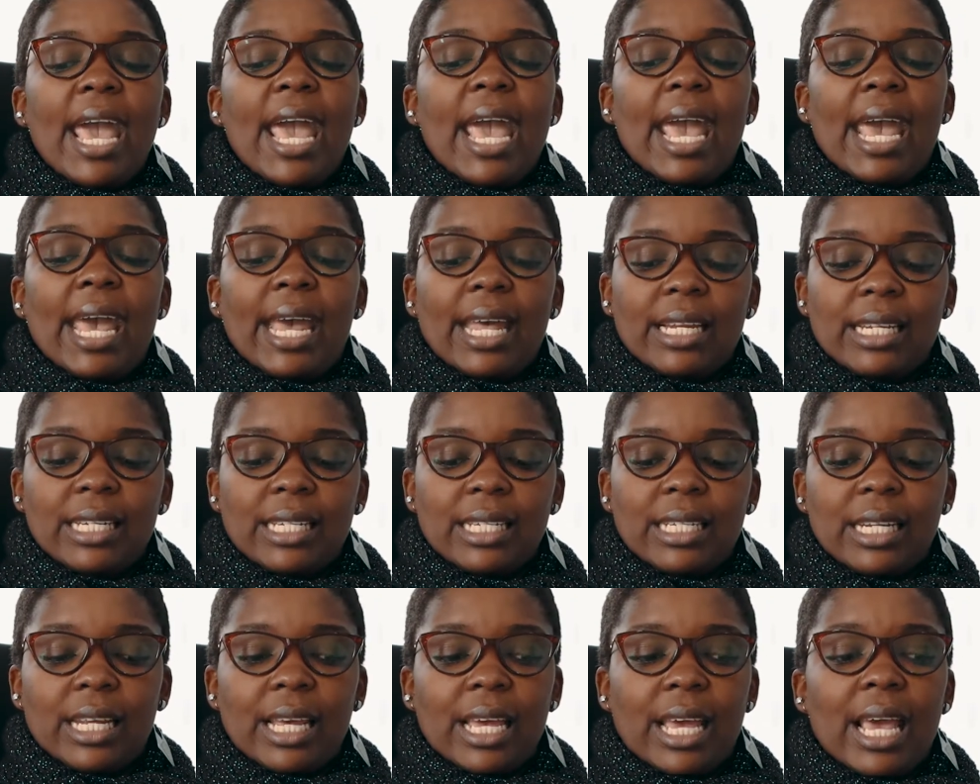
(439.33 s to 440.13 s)
and
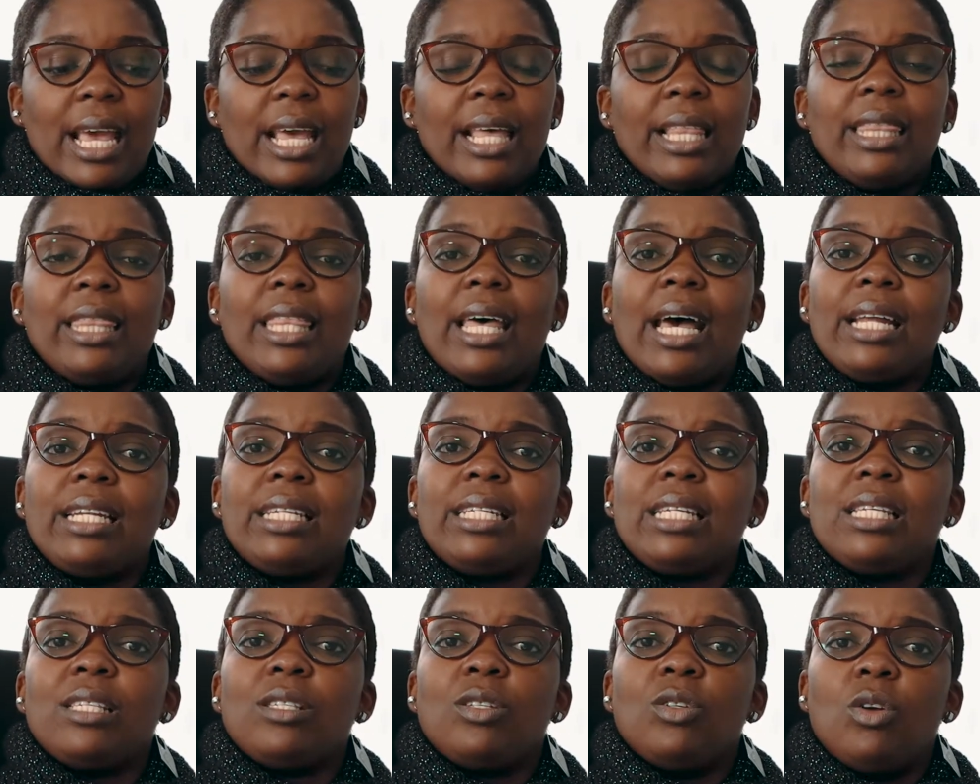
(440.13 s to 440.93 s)

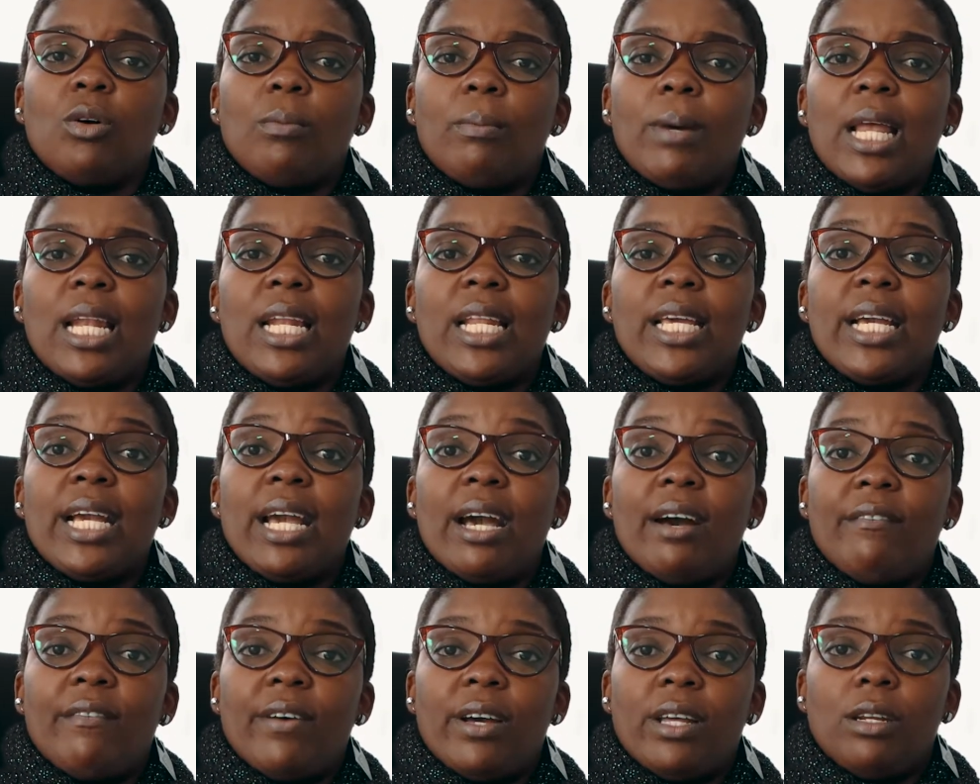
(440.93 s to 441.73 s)
that is normally
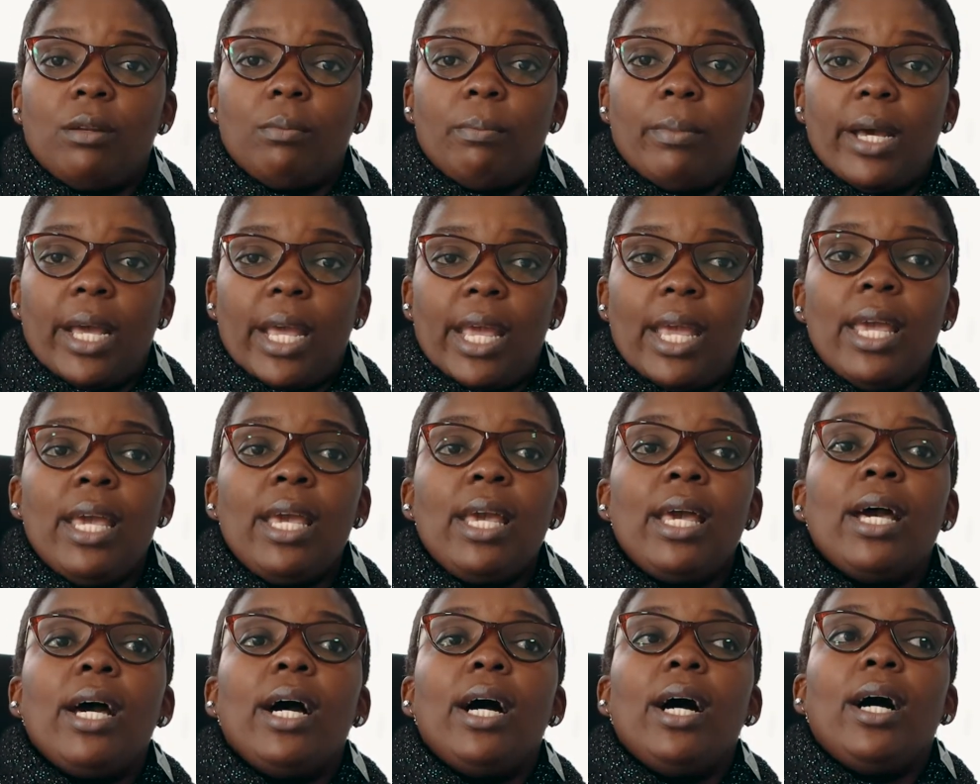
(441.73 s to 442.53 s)
governed by
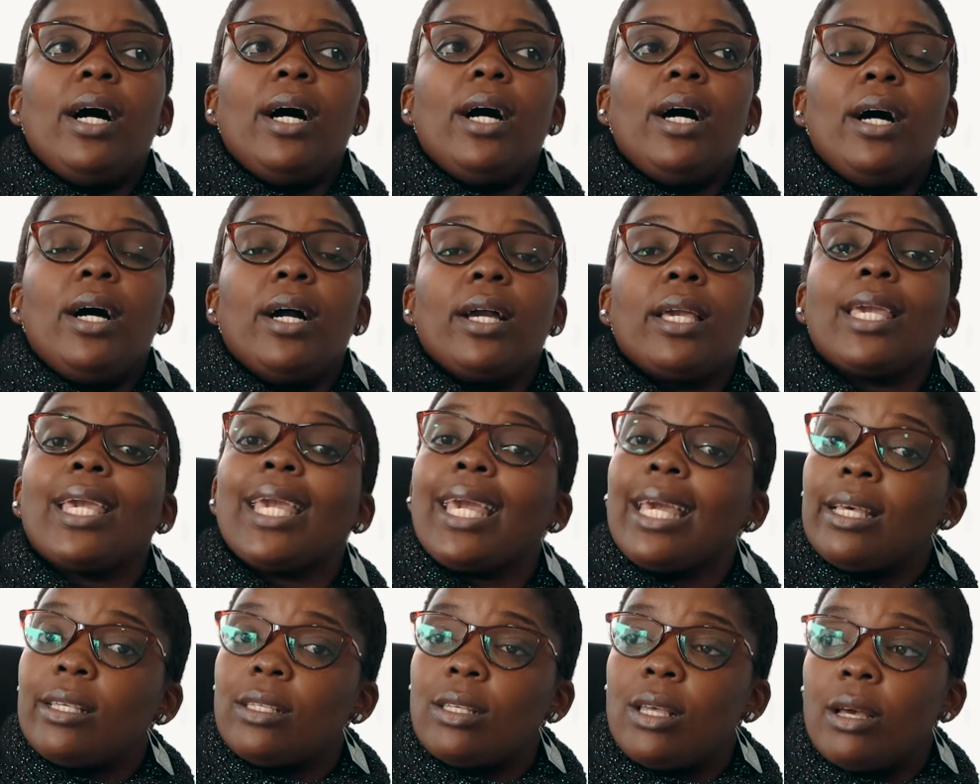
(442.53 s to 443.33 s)

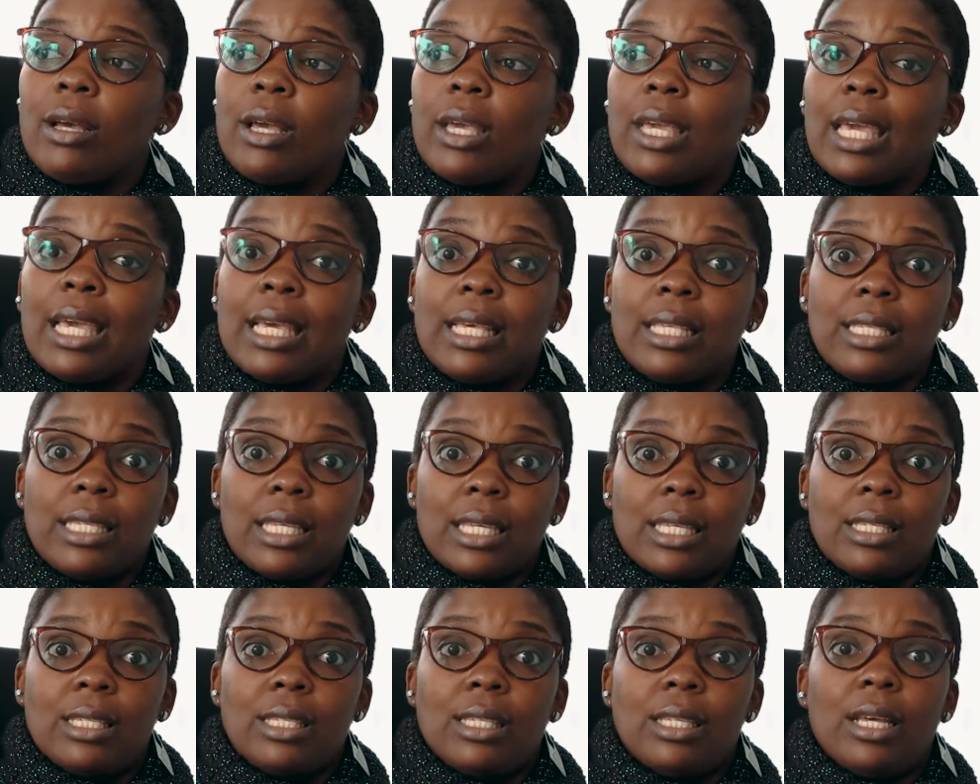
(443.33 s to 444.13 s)

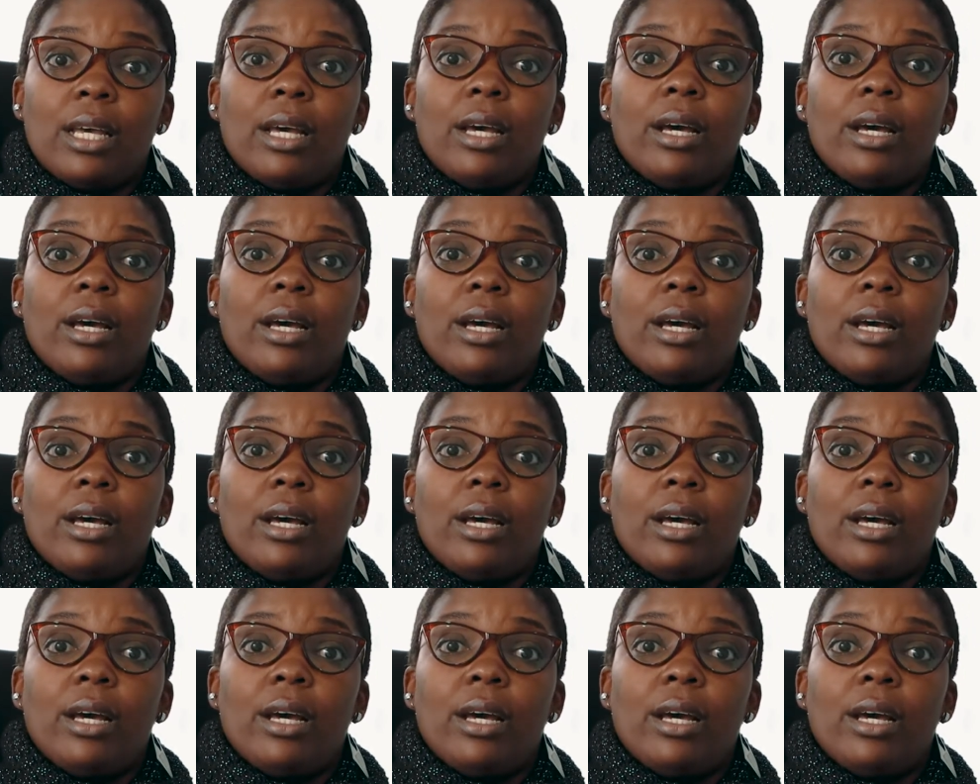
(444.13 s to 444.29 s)
cases,